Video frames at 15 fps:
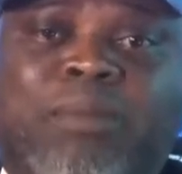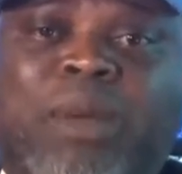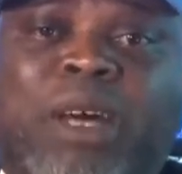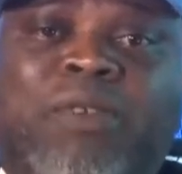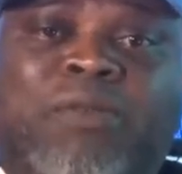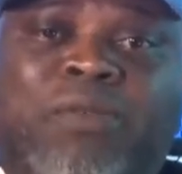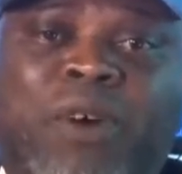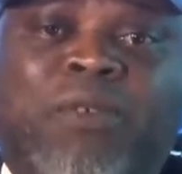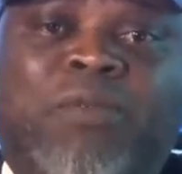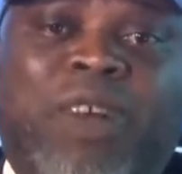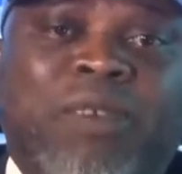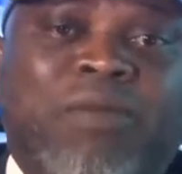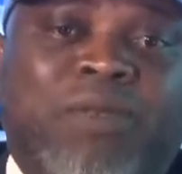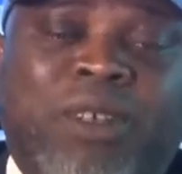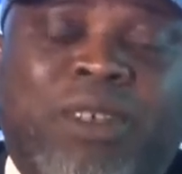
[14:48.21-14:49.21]
about 4,
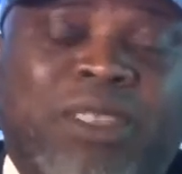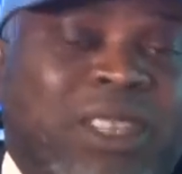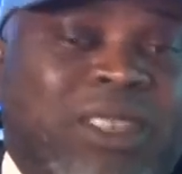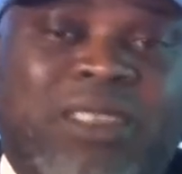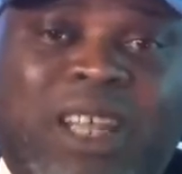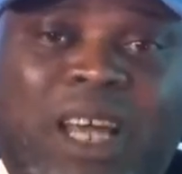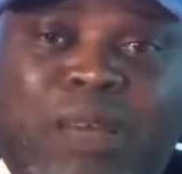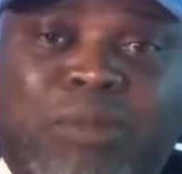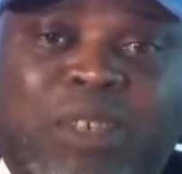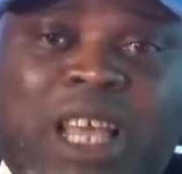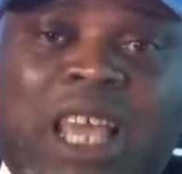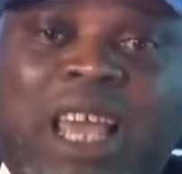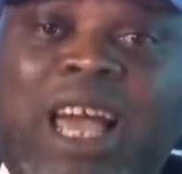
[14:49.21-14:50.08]
5, or 6 times.